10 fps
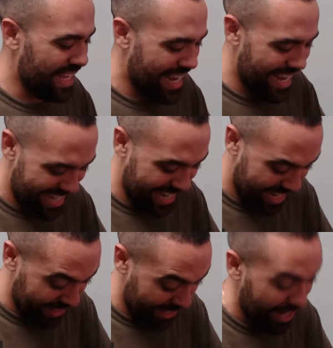It's a
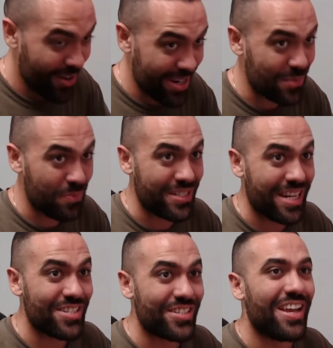hilarious
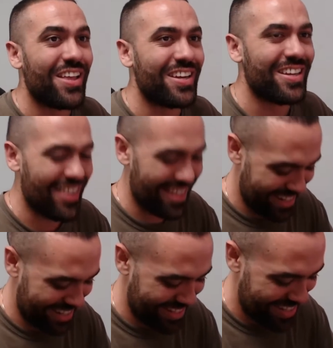potentiality, right?
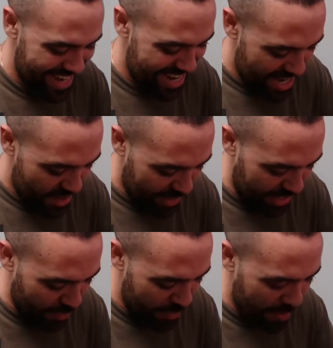Like,
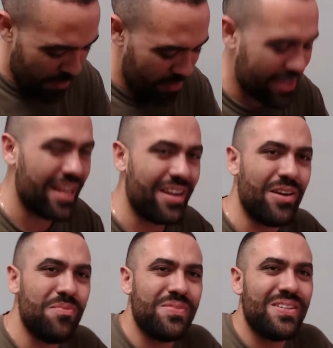whenever people bring that
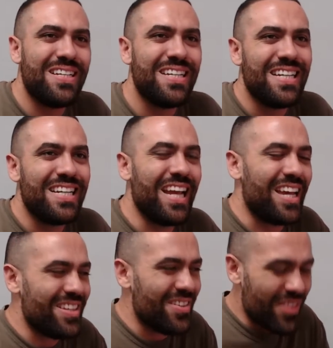up... Yeah,
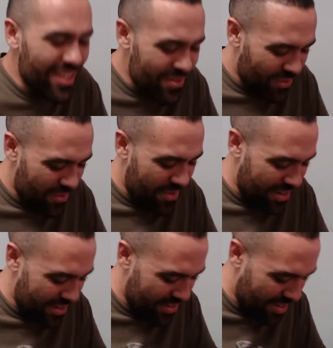at least for more
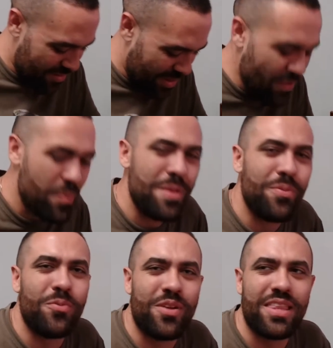years. Whenever
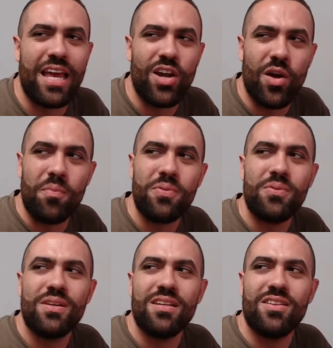people bring that up,
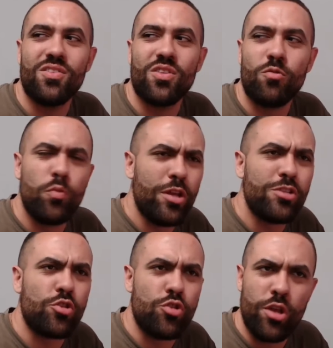they're like, well,
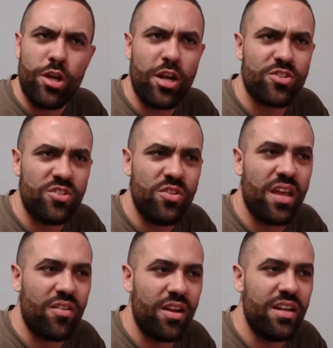they can actually do
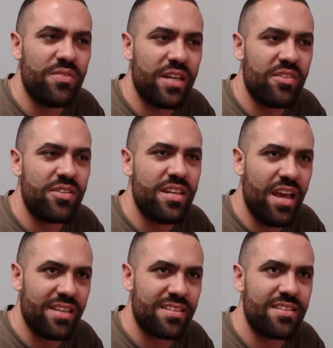that, right? And I'm like, oh,
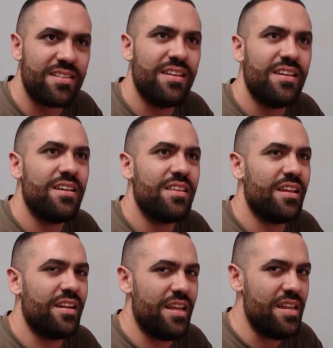yes,
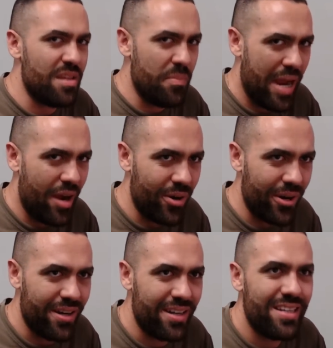that is a
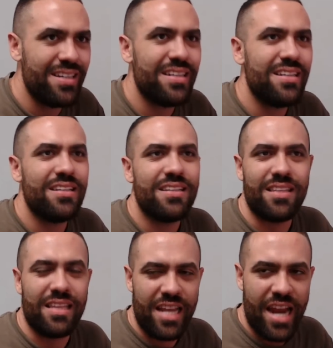power
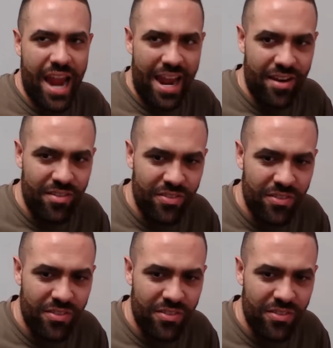that they have.